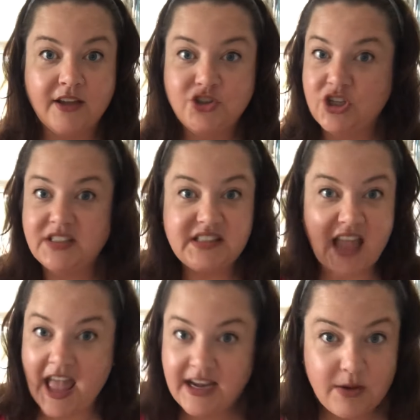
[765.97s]
just
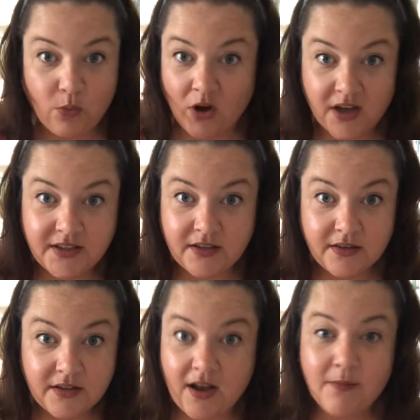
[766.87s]
anyone
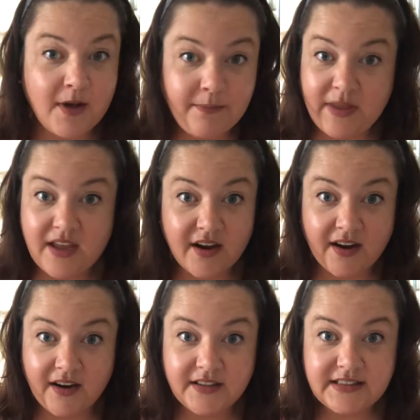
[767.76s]
come up
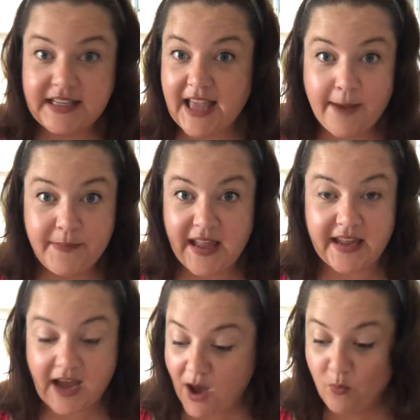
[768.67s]
here to get
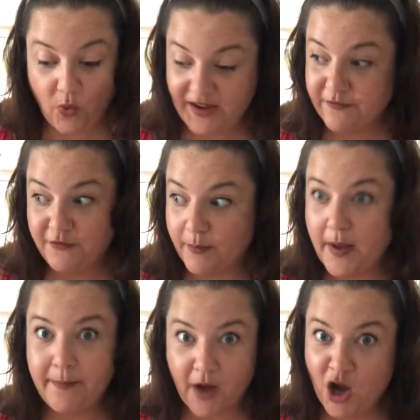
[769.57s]
me. I'm waiting for
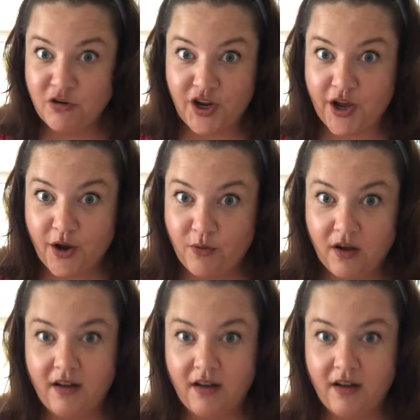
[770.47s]
my Mario.